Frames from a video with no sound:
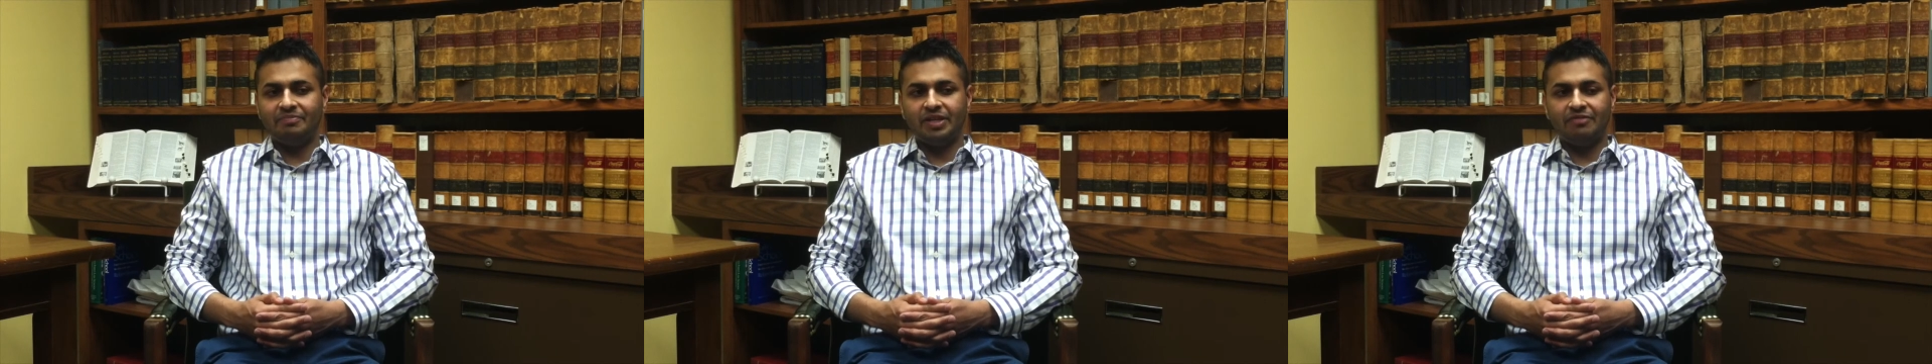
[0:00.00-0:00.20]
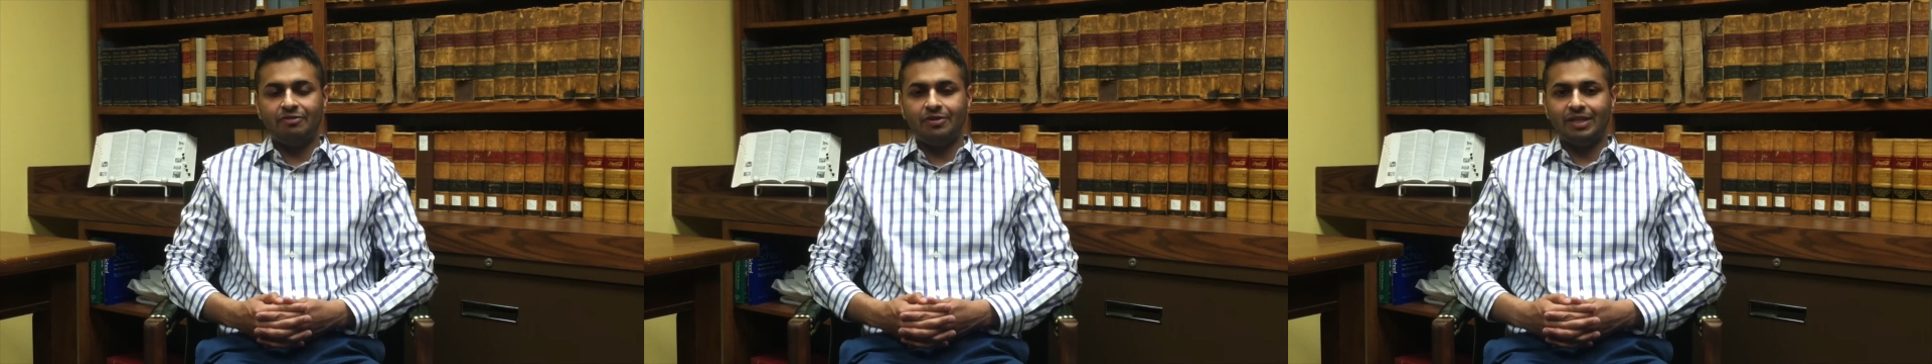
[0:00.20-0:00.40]

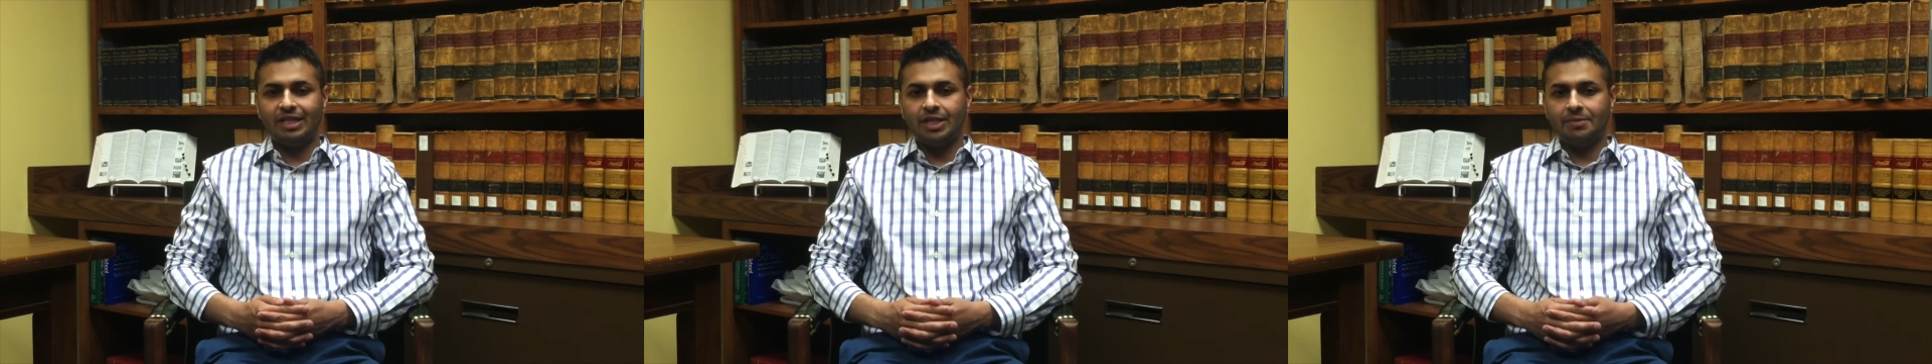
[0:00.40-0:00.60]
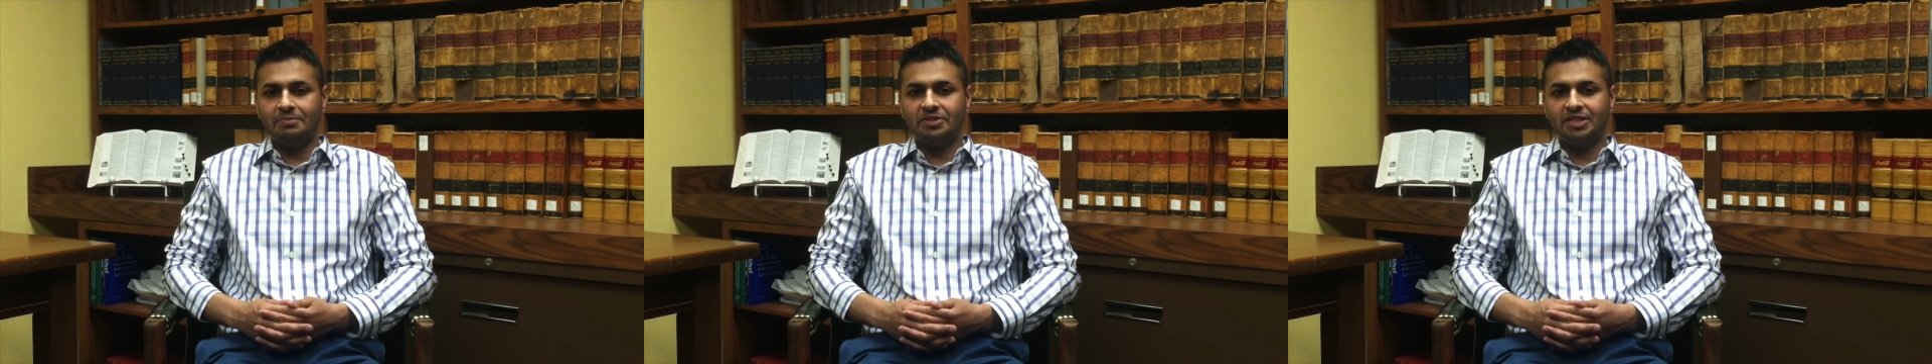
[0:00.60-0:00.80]
they've really
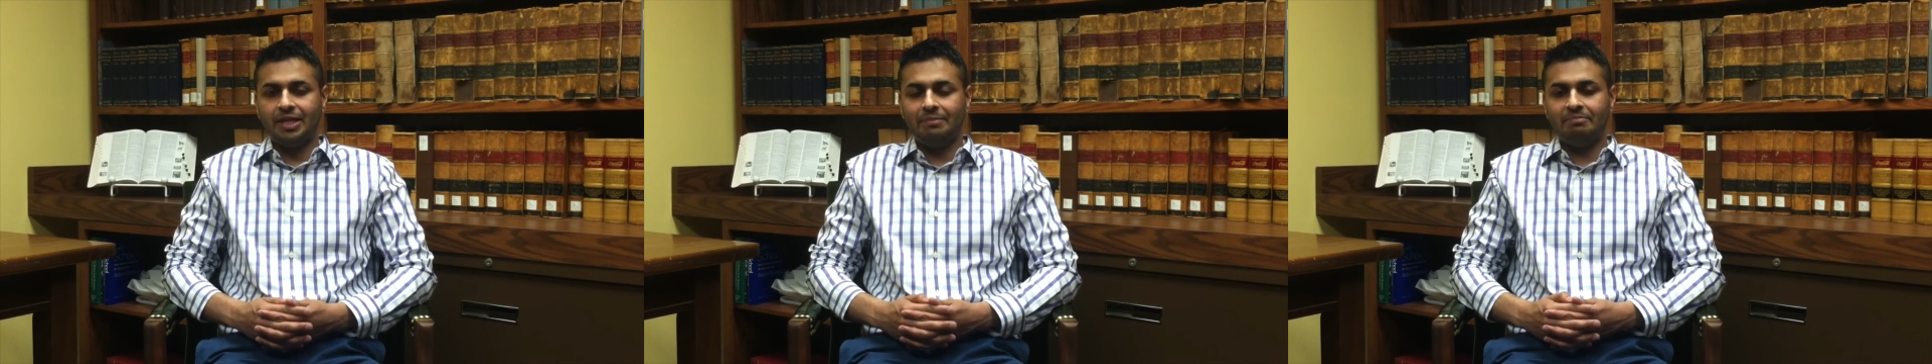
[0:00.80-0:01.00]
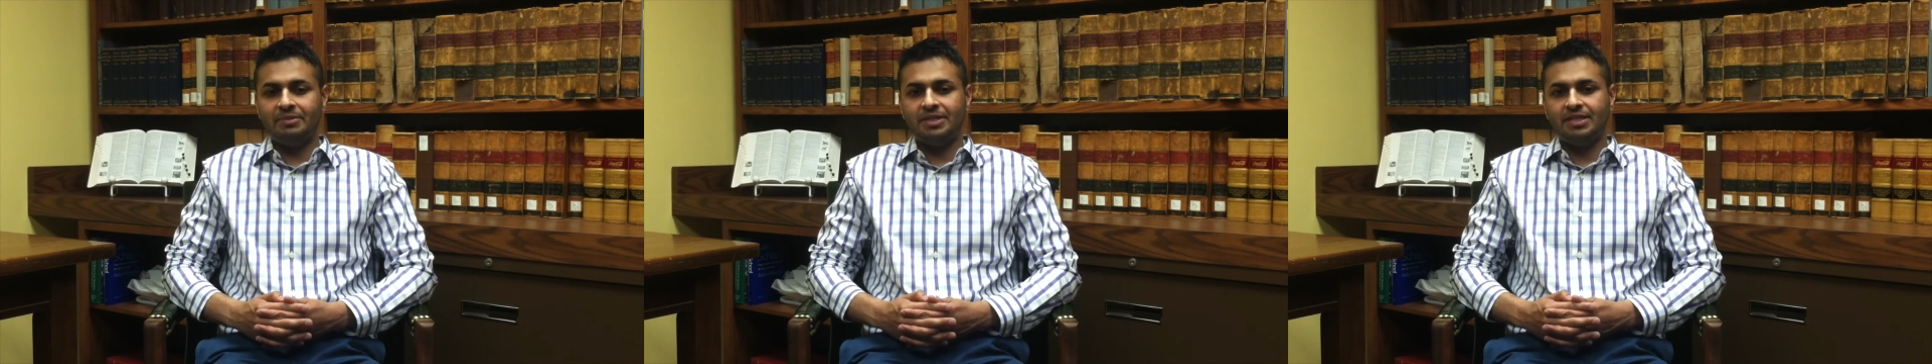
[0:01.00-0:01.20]
helped
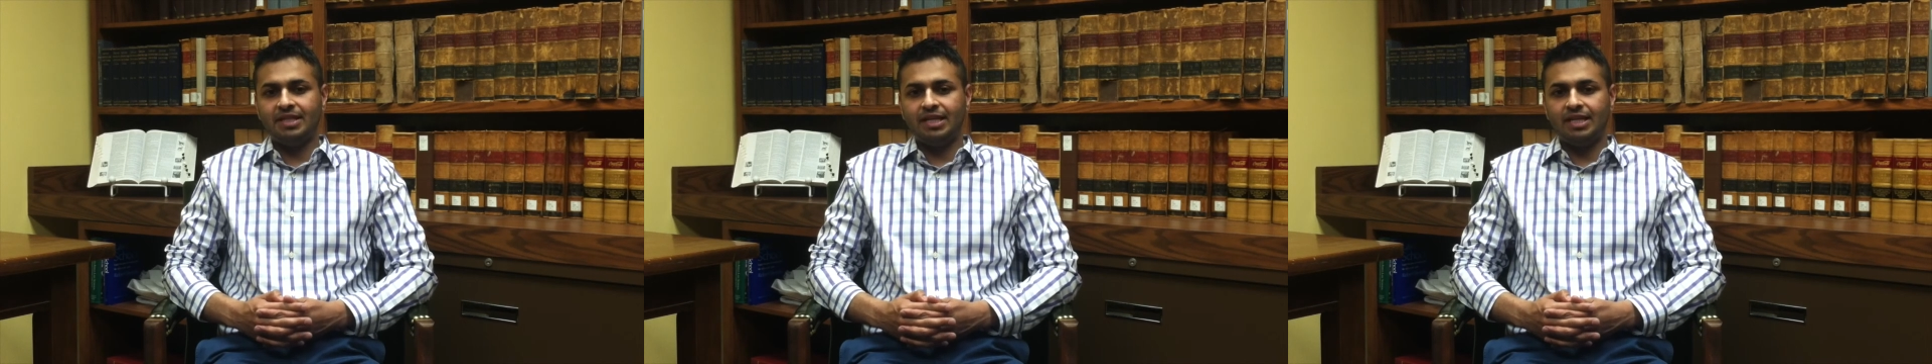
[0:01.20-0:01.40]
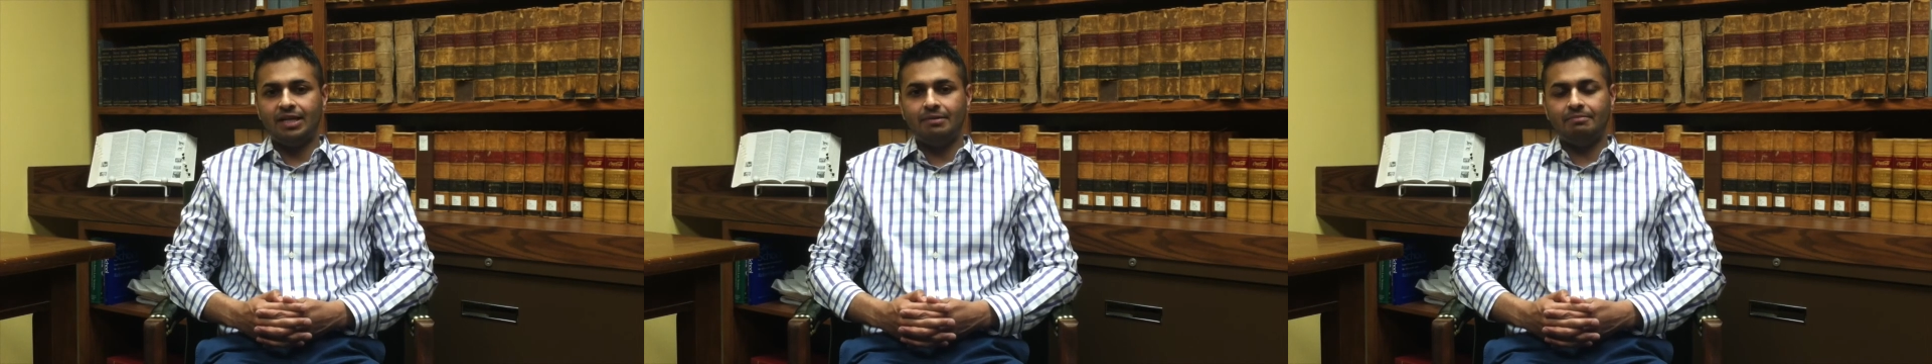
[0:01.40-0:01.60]
shape
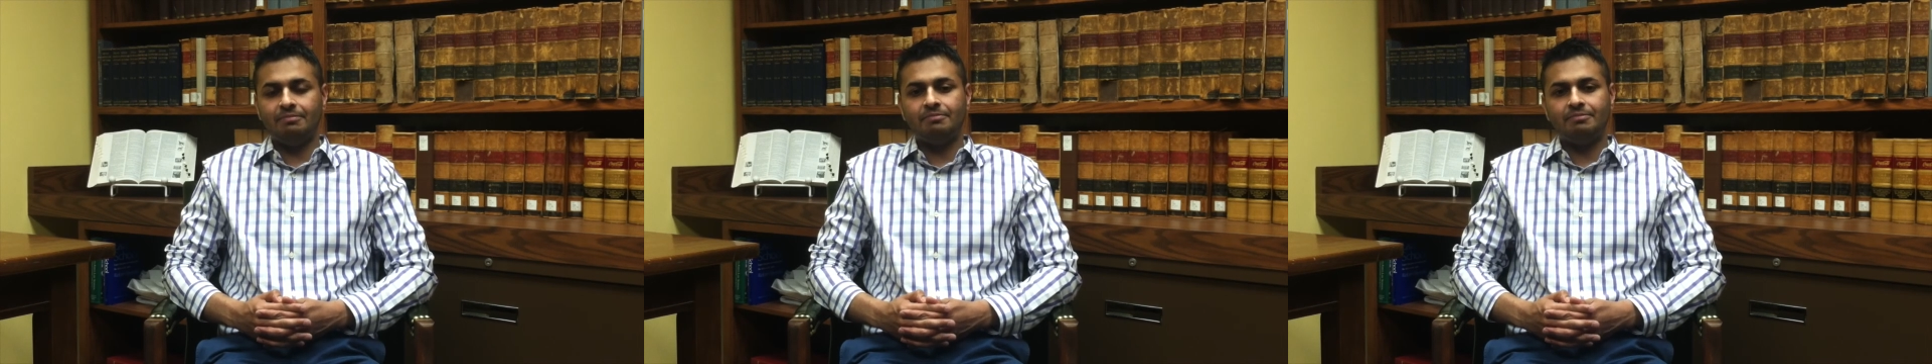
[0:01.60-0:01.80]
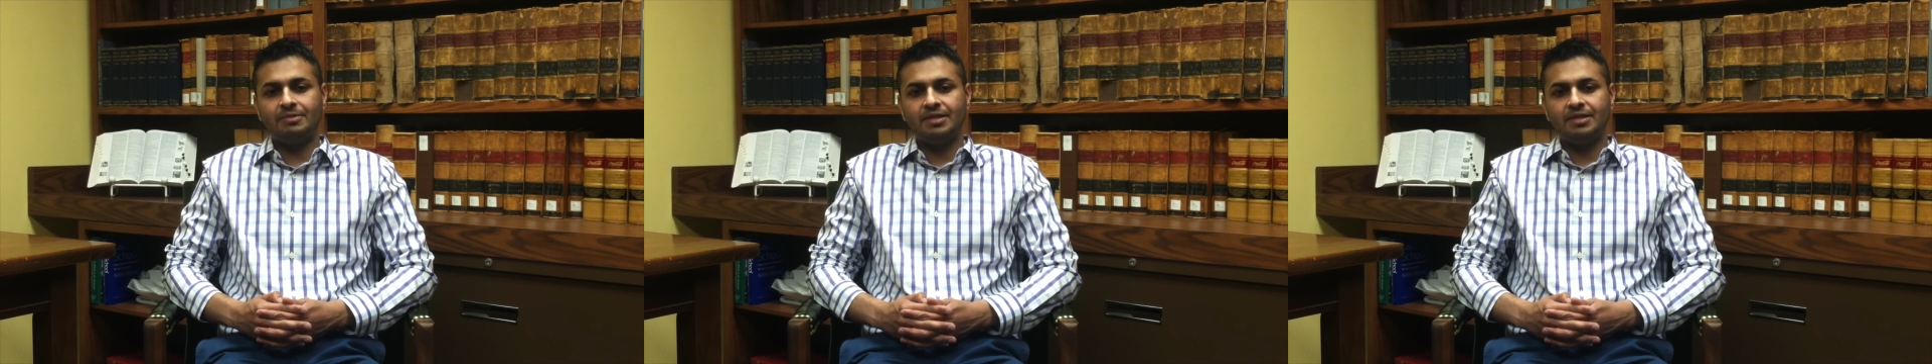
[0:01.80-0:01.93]
um,